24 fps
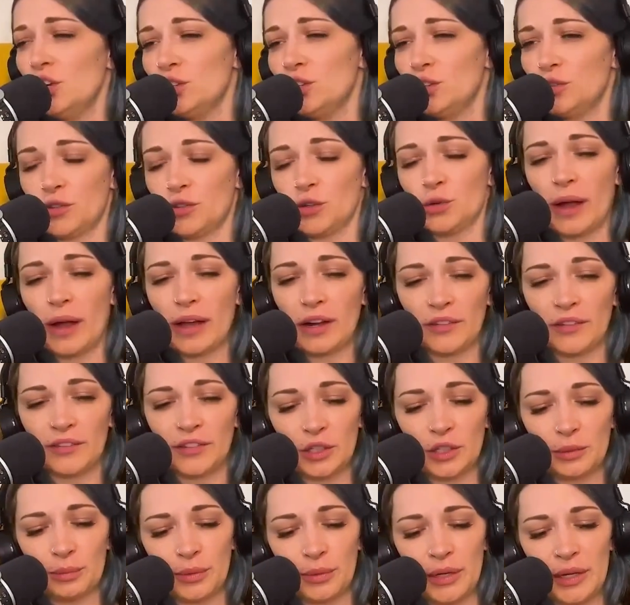If you write off
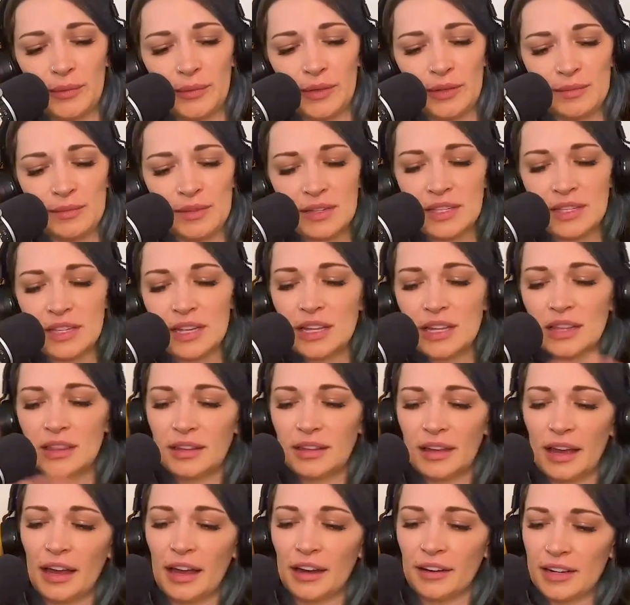your premiums,
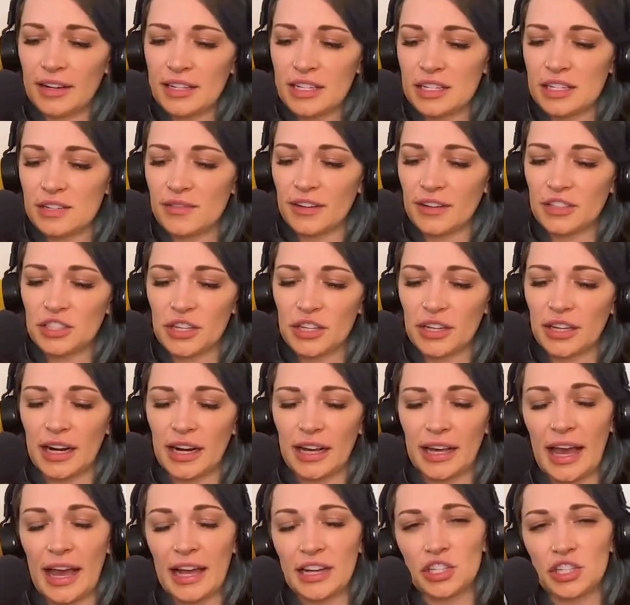the IRS is eventually going
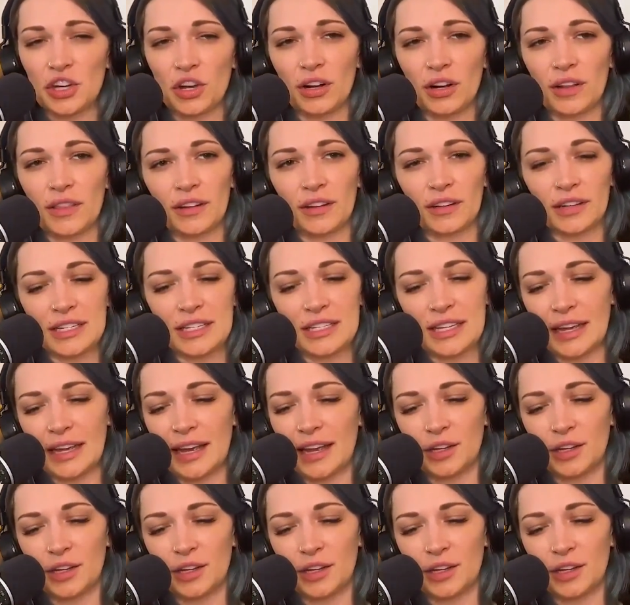to catch on and they're going to say,